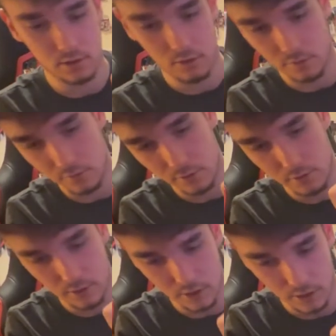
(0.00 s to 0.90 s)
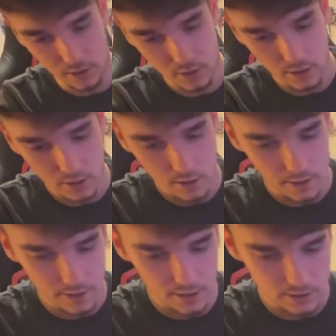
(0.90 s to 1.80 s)
off the
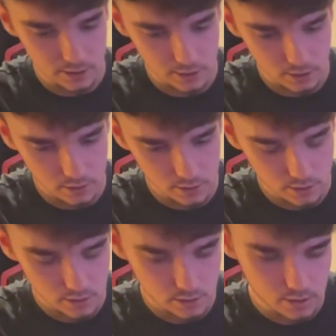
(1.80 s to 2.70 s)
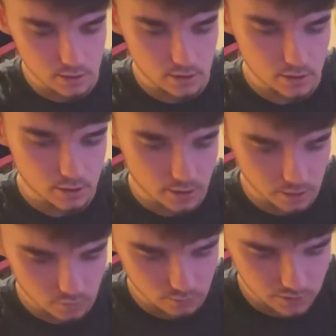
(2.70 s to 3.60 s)
heatsink, and you
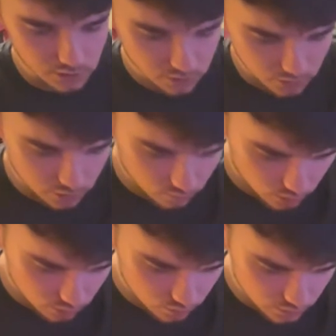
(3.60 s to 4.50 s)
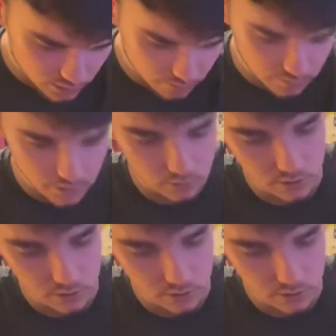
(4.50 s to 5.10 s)
want to make sure you don't lose them nails,